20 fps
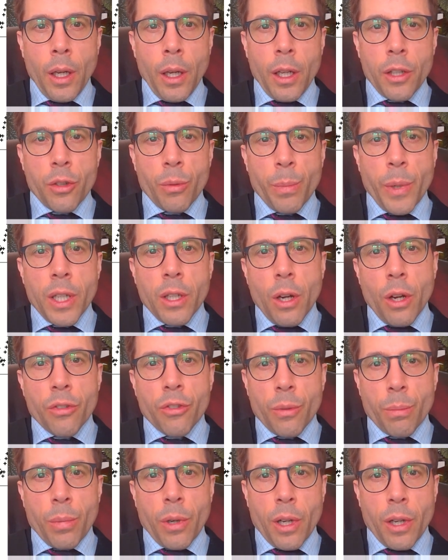It'll be no
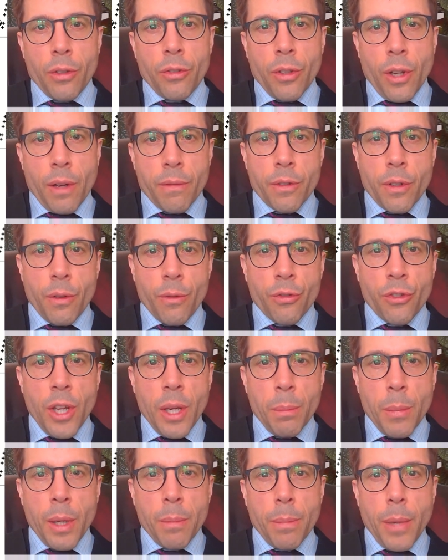surprise, after you've
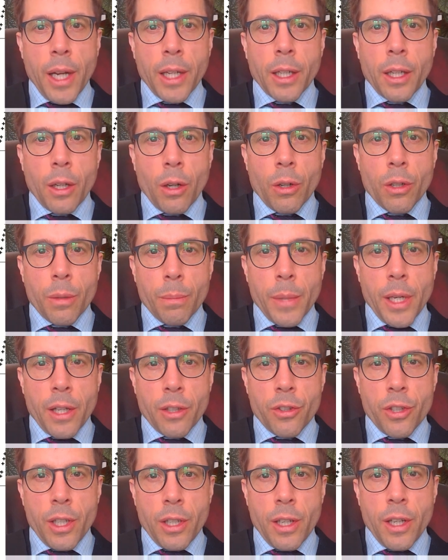seen me banging on
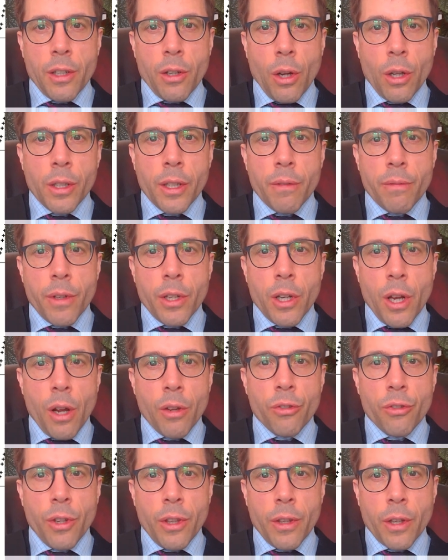about it in earlier
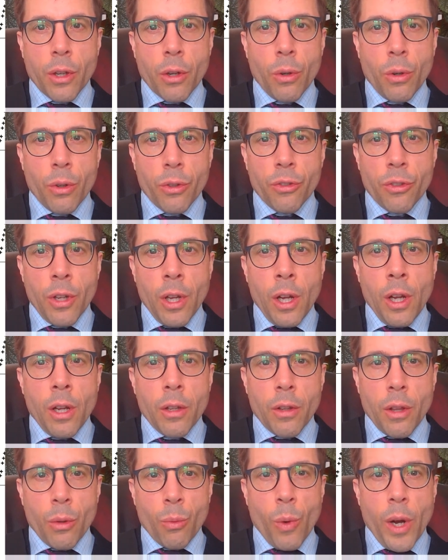videos in the course,
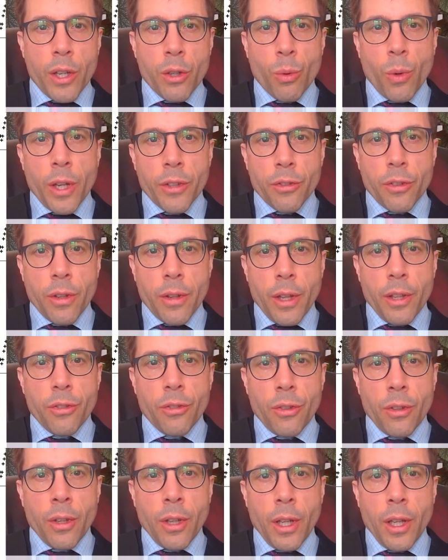that the way to answer
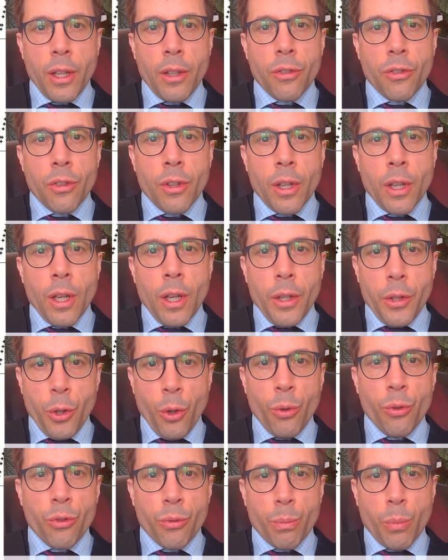this is
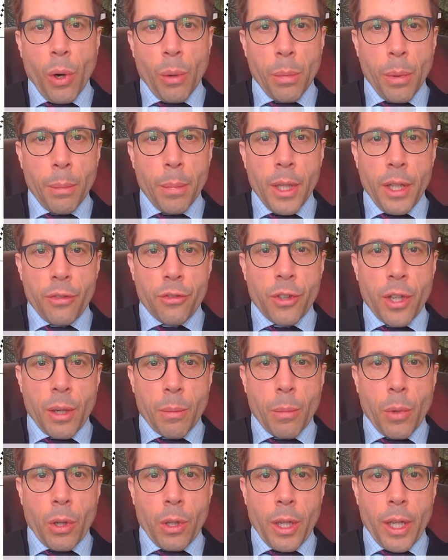use probabilistic
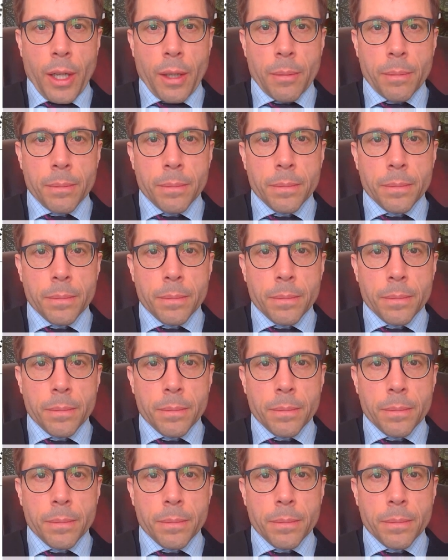modelling.